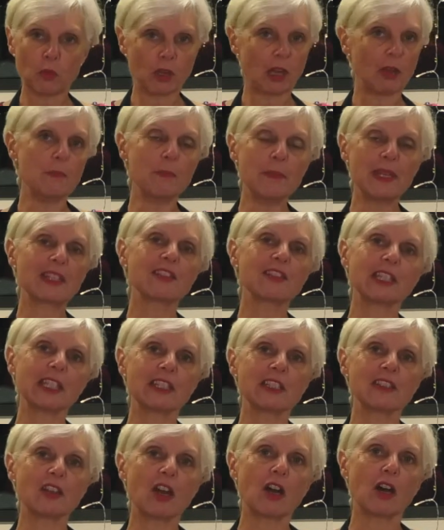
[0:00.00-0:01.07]
mixing
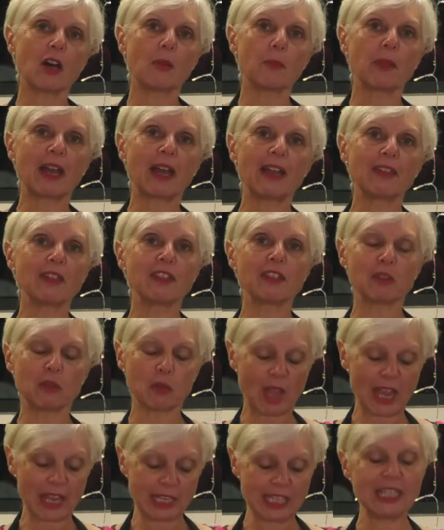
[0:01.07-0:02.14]
it up, and
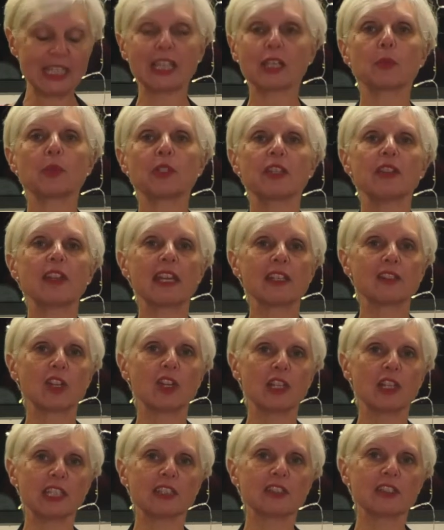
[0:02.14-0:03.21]
any liquid in there
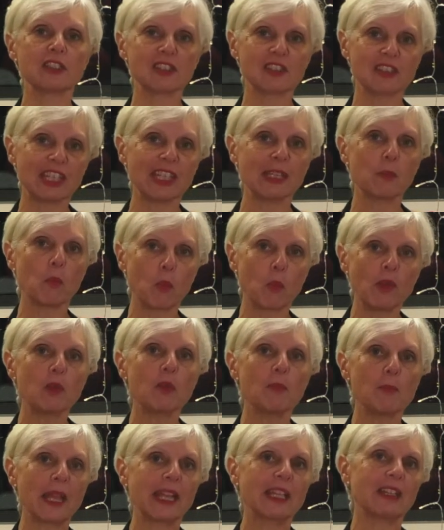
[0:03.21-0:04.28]
turning to steam
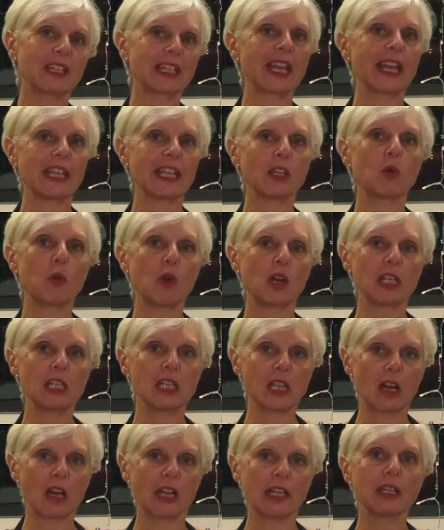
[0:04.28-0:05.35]
will make the cake quite
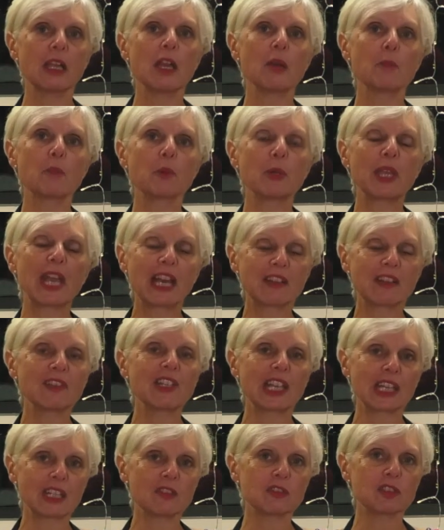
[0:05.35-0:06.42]
light, but we
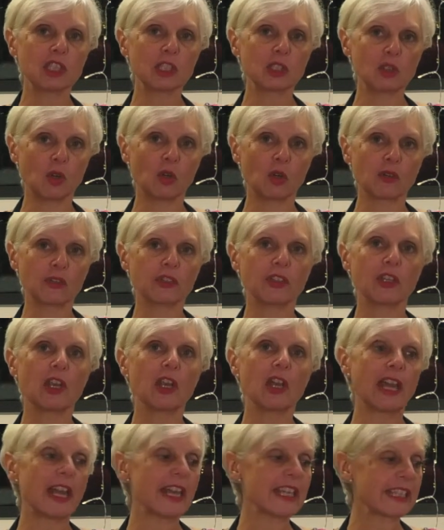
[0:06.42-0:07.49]
haven't actually got
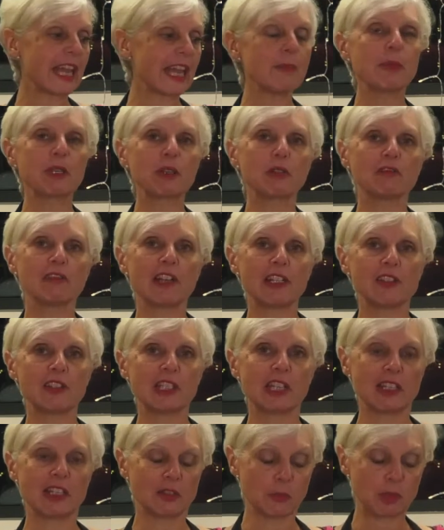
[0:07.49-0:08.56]
a chemical
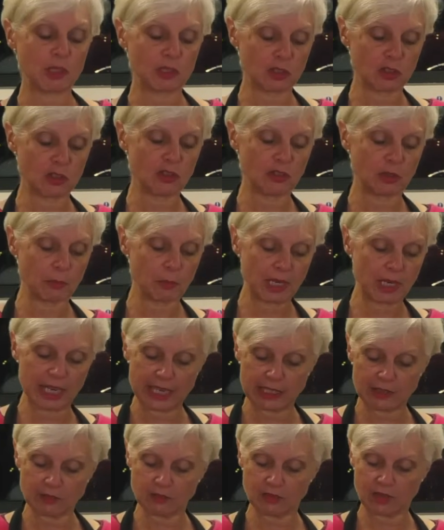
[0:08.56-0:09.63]
raising agent. We're just using
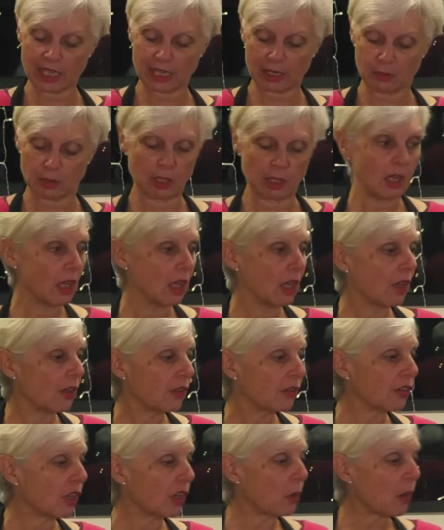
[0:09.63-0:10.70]
plain flour.
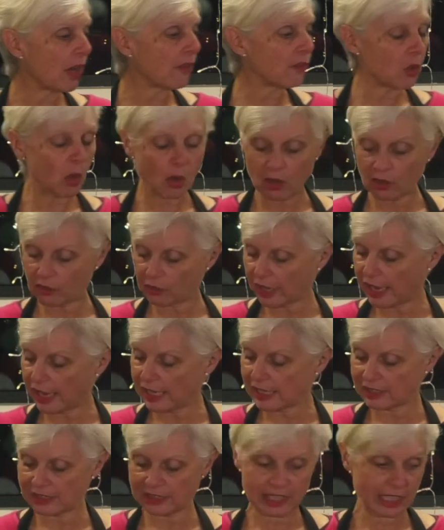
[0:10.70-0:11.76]
So I've got
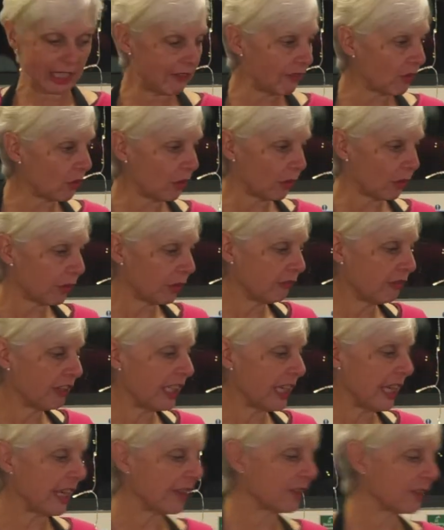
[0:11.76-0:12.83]
eggs here. I've got 3 eggs